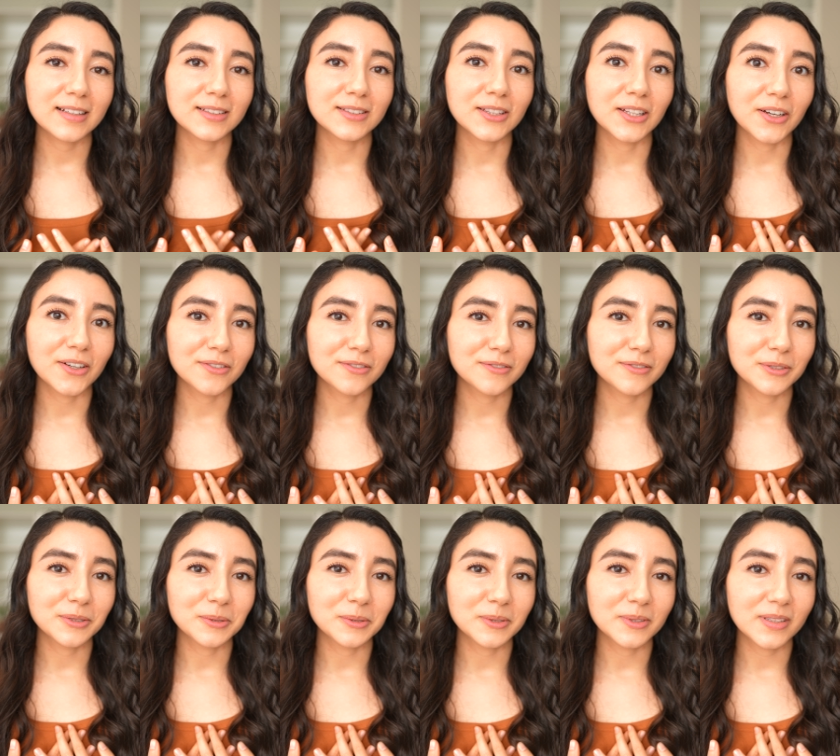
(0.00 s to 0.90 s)
love
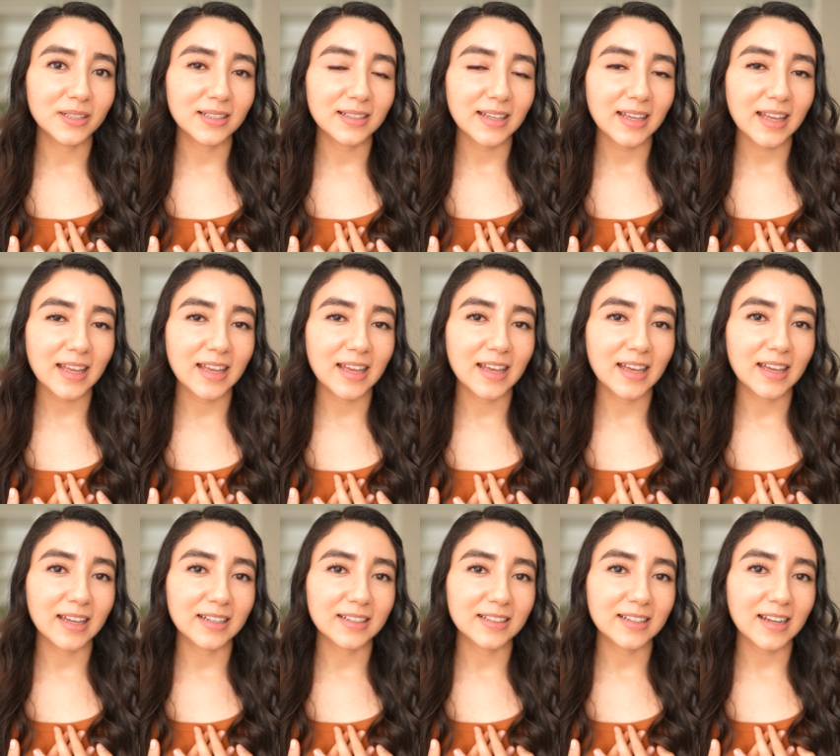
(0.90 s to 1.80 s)
food
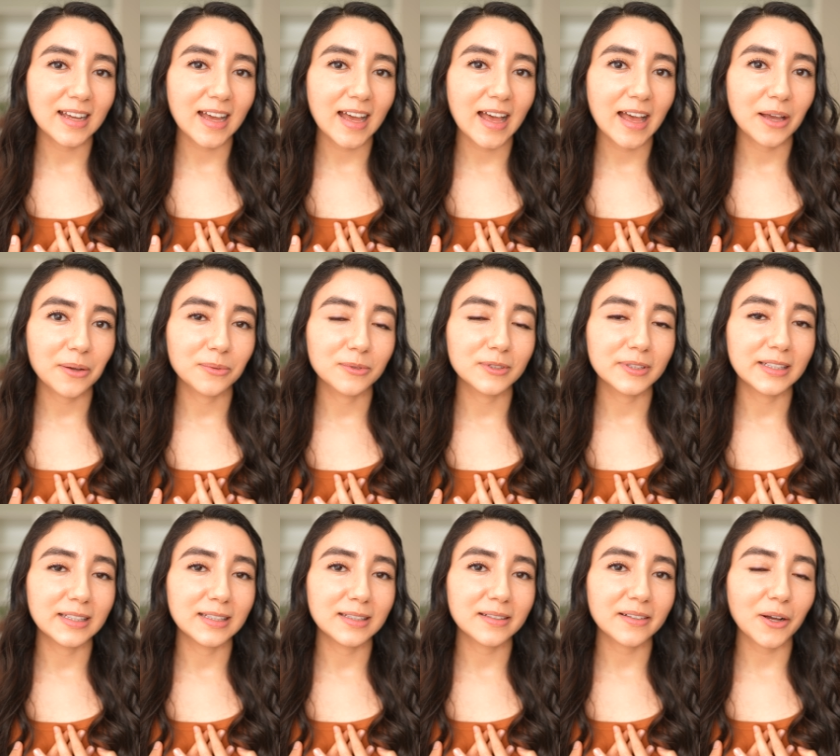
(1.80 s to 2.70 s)
and I will
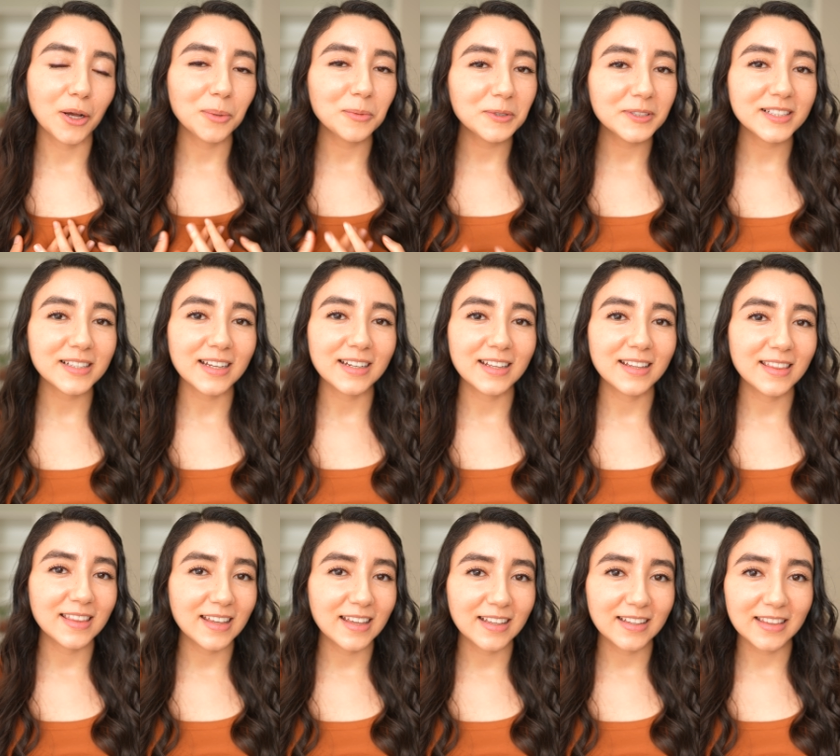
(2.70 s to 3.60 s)
eat almost
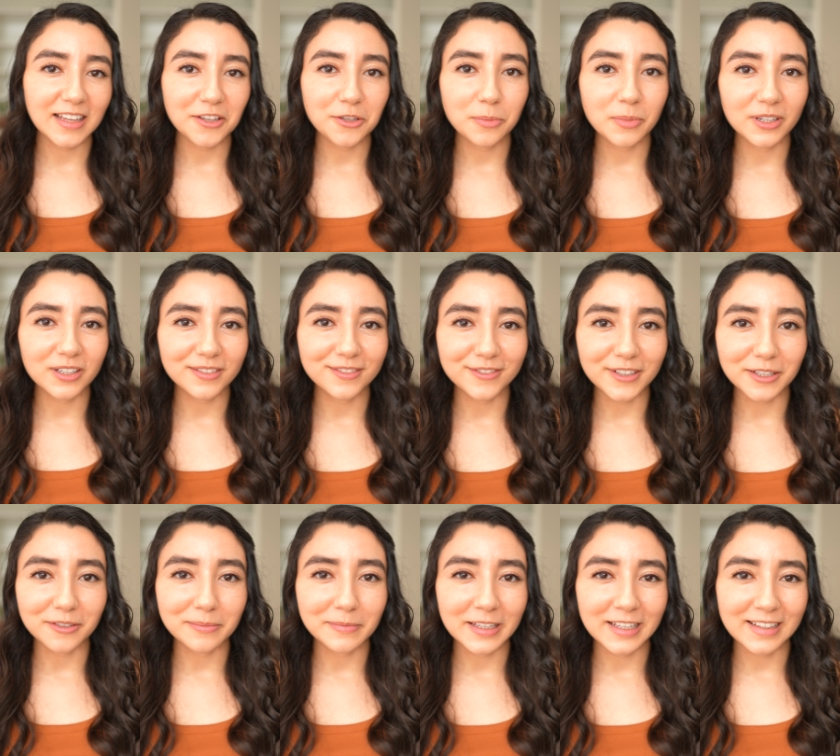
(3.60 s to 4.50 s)
anything that you put in
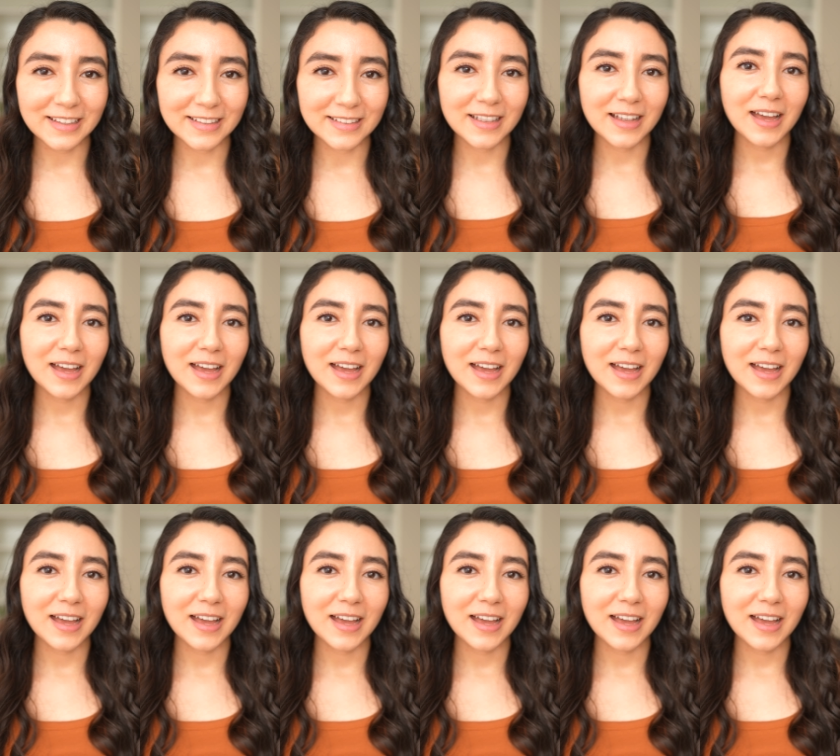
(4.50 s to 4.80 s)
front of me.